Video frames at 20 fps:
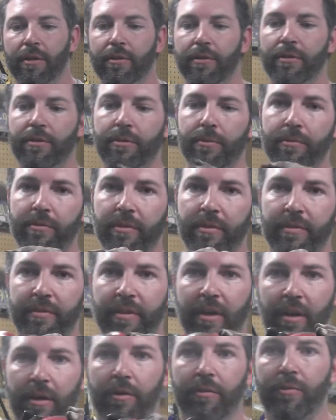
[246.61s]
to use this
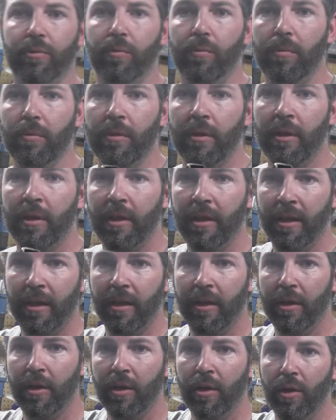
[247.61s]
tire tool,
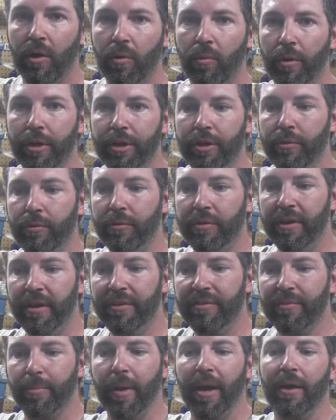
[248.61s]
when you
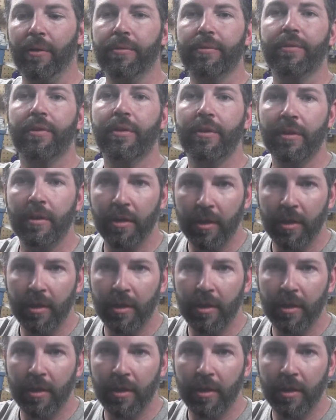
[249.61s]
dismount,